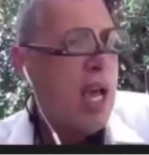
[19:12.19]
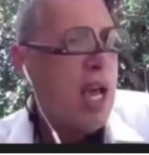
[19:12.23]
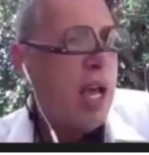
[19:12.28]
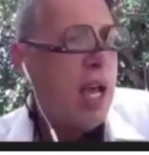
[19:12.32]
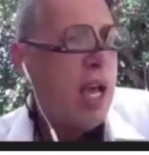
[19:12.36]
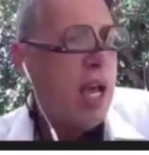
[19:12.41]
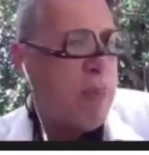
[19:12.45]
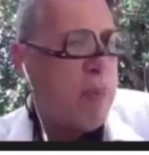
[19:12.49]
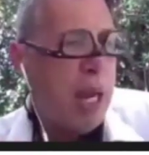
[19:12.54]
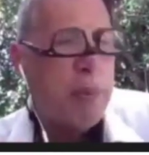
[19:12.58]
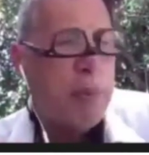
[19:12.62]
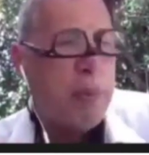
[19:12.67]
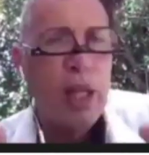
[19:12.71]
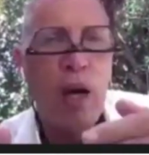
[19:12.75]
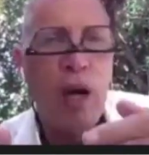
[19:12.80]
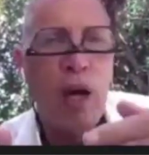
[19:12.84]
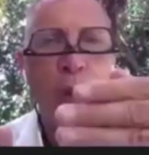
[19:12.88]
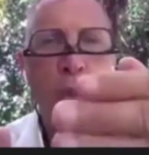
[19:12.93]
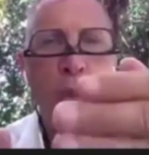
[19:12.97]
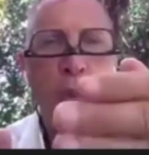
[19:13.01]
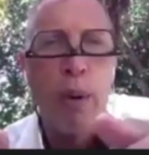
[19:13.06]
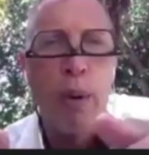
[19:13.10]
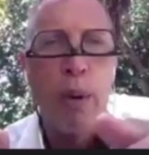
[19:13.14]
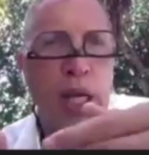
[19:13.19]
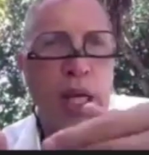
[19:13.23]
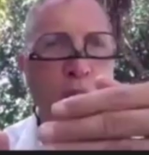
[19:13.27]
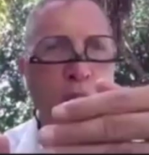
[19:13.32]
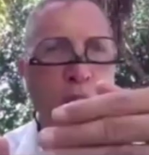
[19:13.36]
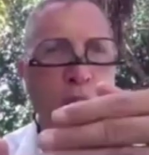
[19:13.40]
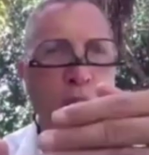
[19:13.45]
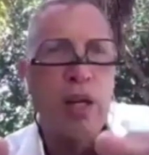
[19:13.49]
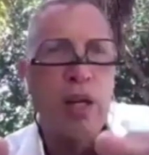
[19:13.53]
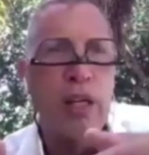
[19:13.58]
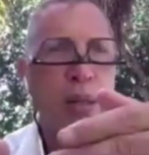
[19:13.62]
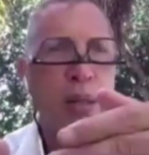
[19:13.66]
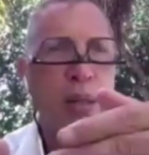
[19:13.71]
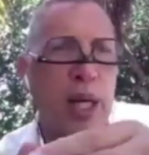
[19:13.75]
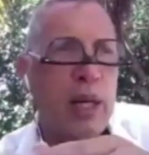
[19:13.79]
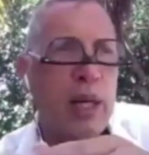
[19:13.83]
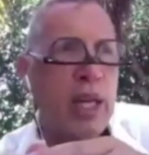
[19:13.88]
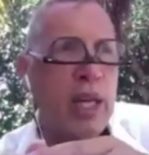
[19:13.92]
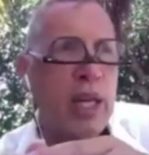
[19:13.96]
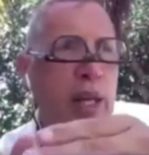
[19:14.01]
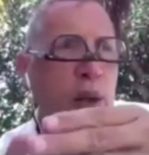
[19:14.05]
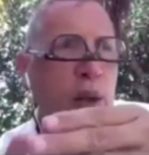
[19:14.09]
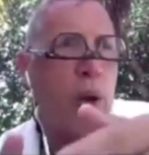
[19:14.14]
And Pamela a moment ago talked
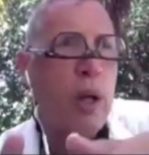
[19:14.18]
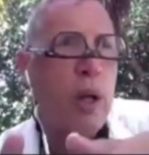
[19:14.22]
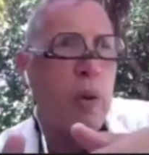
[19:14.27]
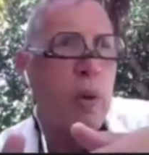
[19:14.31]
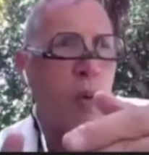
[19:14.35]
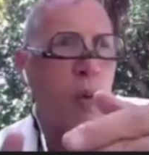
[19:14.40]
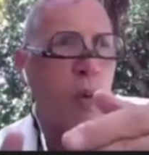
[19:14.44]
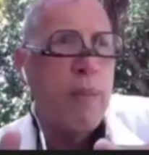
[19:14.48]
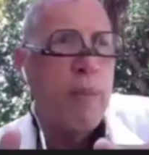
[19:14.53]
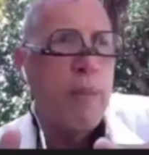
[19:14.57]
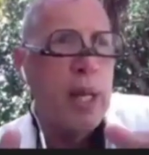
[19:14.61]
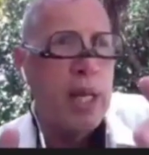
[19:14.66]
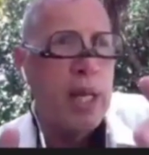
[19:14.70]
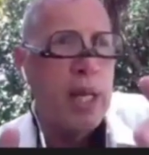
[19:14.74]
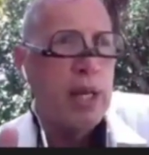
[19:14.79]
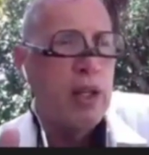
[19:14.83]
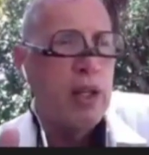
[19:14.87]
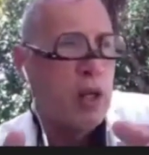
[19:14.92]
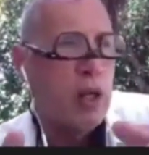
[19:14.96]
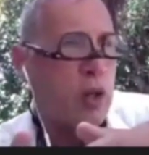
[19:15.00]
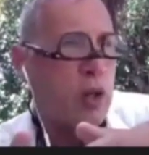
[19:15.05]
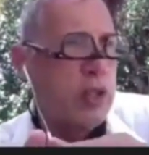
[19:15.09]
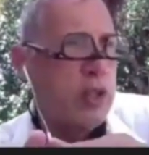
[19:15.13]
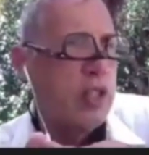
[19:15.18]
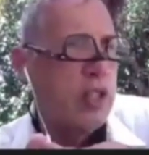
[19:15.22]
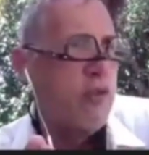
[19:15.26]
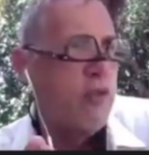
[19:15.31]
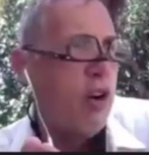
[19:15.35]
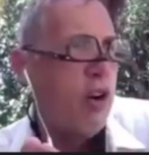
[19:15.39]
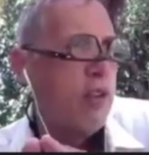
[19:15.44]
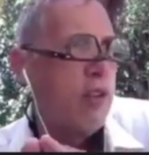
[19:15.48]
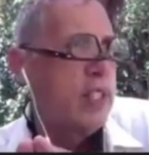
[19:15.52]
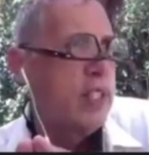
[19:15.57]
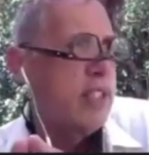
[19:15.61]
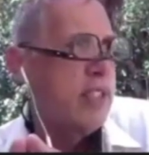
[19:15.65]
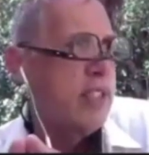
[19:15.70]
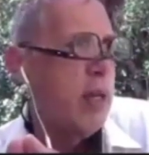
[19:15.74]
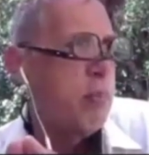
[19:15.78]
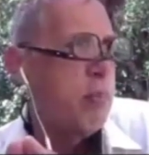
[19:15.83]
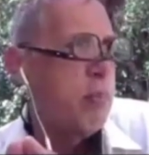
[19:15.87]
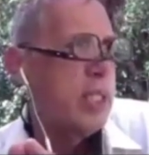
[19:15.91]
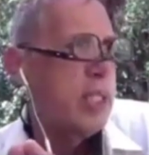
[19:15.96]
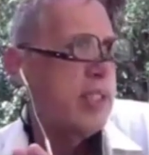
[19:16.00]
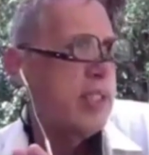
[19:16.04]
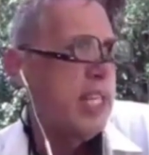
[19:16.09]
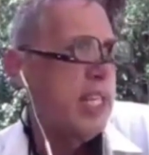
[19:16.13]
about getting women and girls involved in STEM
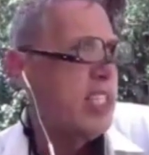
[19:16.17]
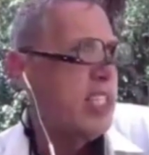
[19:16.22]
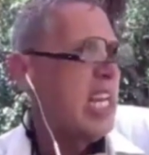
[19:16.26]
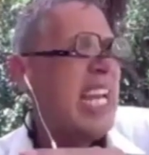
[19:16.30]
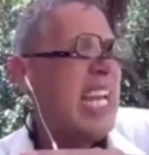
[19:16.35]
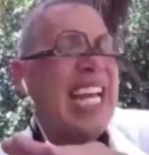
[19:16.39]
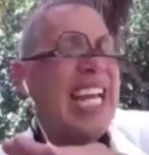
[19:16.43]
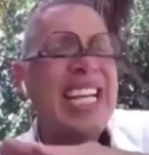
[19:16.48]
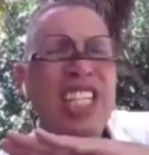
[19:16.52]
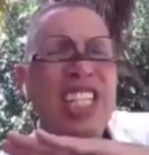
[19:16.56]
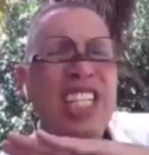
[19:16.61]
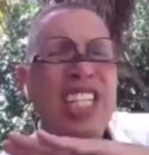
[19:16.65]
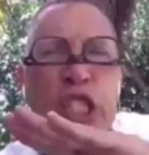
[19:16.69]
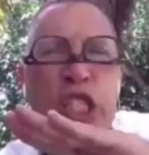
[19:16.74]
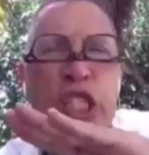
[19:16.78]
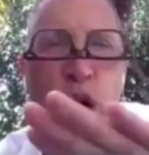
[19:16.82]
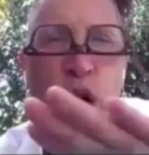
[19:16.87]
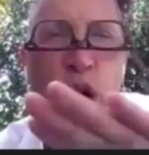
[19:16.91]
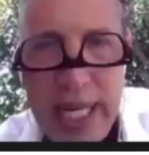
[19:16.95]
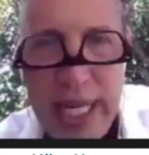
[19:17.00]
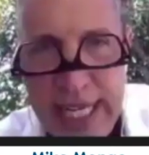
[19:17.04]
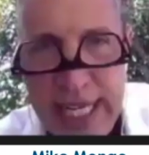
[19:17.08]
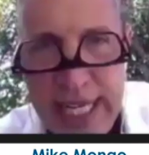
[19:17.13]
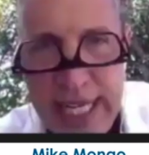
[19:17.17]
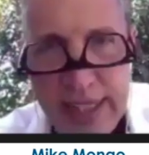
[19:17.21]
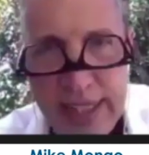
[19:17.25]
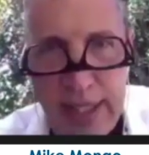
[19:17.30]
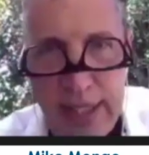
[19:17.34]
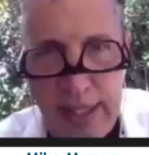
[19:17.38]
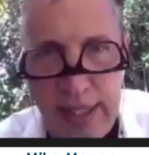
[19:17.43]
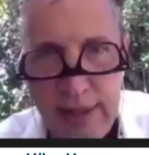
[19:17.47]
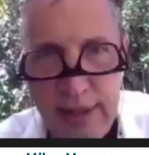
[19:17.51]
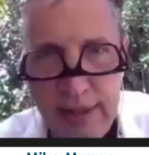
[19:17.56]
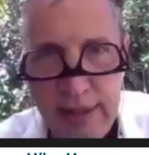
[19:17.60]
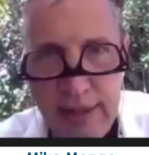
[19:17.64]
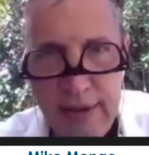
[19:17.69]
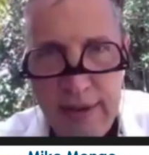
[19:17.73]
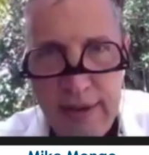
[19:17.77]
plus H. It is so easy.